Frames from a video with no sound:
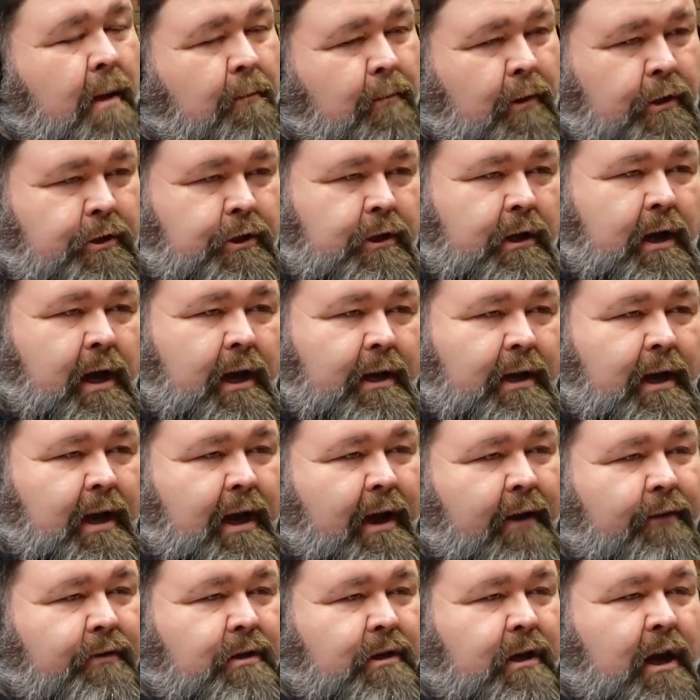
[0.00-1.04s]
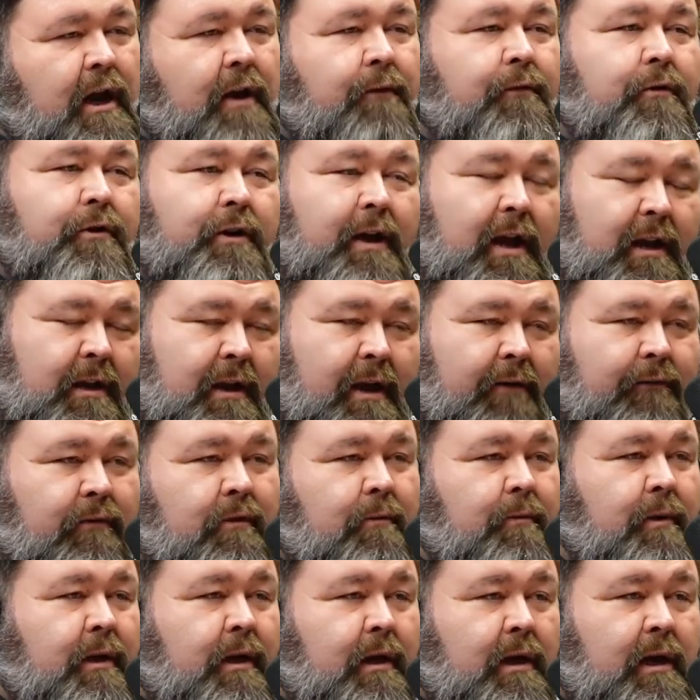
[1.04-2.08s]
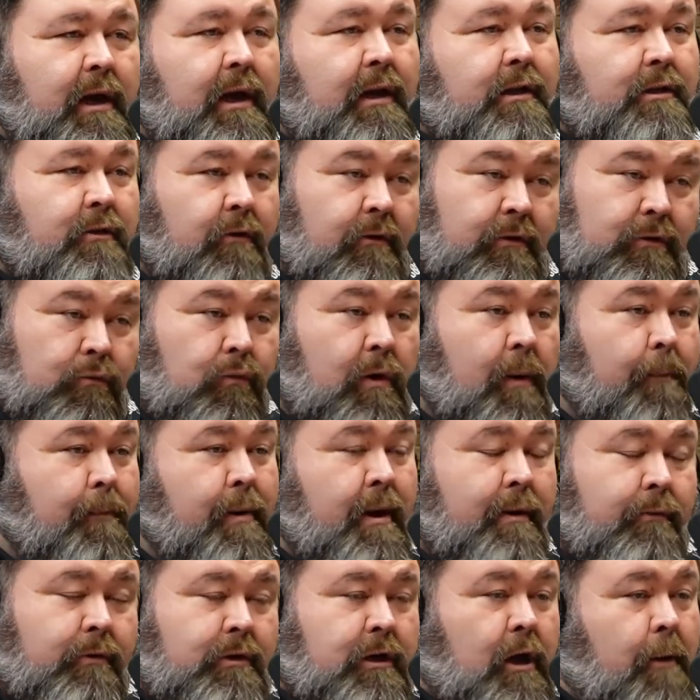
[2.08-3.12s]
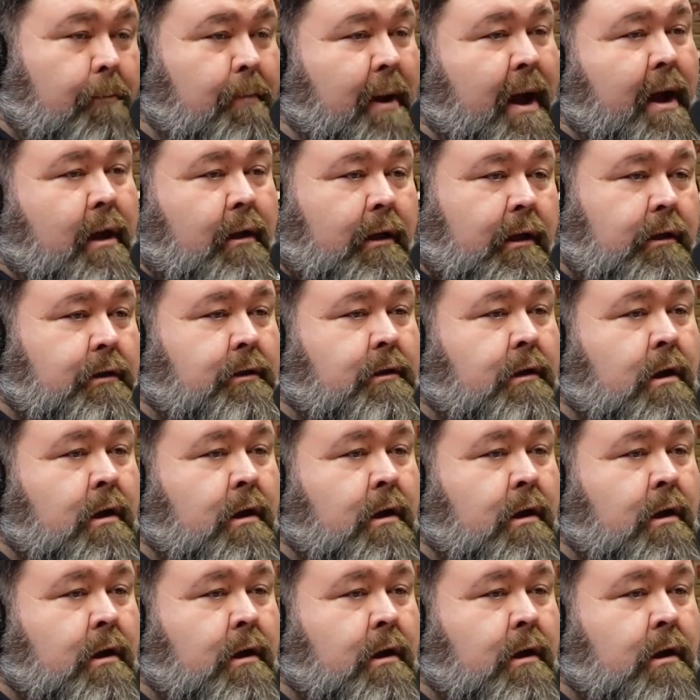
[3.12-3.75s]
But you had to have savor and you had to have a little bit of heat. So it was real, but it was all balanced.